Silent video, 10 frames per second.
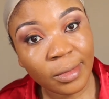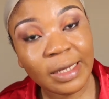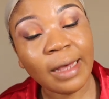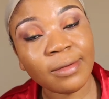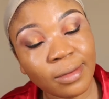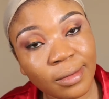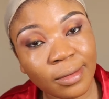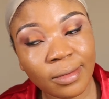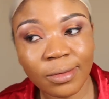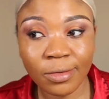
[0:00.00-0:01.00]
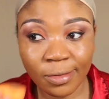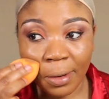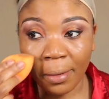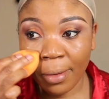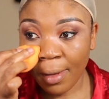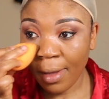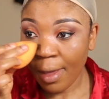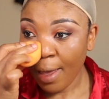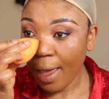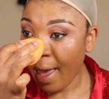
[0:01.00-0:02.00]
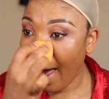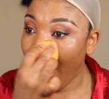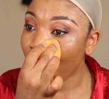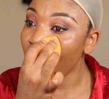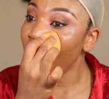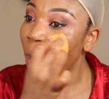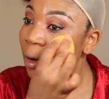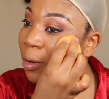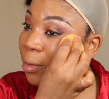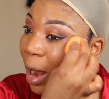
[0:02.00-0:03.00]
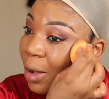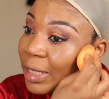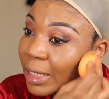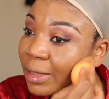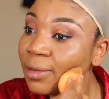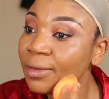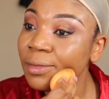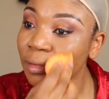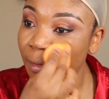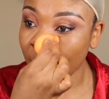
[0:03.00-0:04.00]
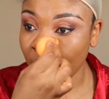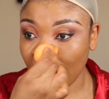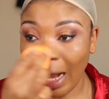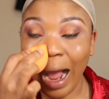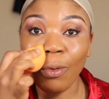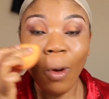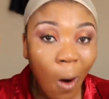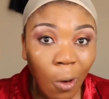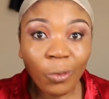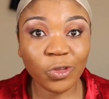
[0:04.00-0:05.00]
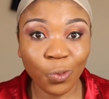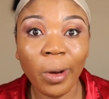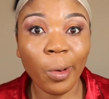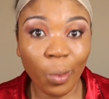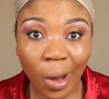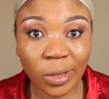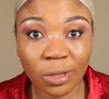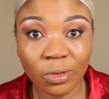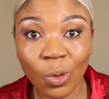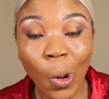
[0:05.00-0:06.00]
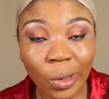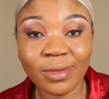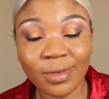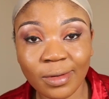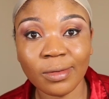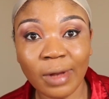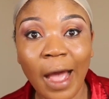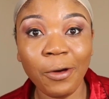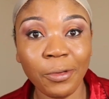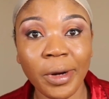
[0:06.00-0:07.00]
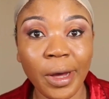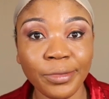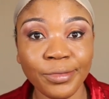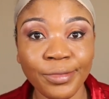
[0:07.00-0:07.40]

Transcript: Yes, So I will walk around it. I will always walk around it until I run out.